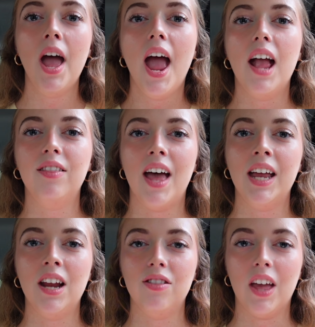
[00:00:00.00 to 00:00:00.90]
And
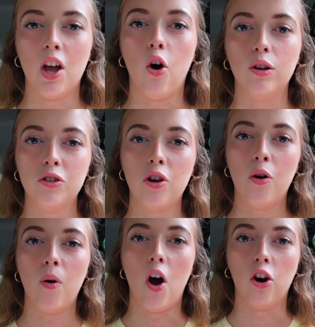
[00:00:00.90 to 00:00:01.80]
then they
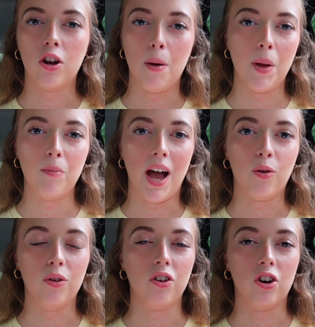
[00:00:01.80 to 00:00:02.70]
also are coming back
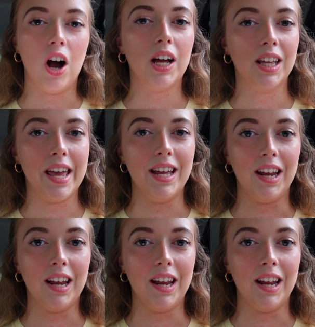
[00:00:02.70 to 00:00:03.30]
with their Cotton Candy